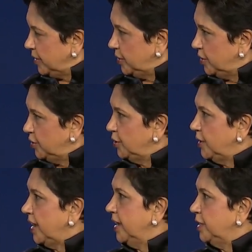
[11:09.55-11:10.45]
decision to
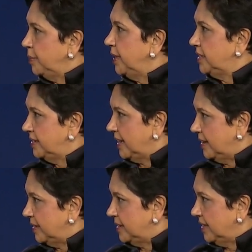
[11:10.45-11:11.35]
hire the best
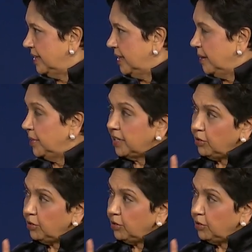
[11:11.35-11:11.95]
talent. But that's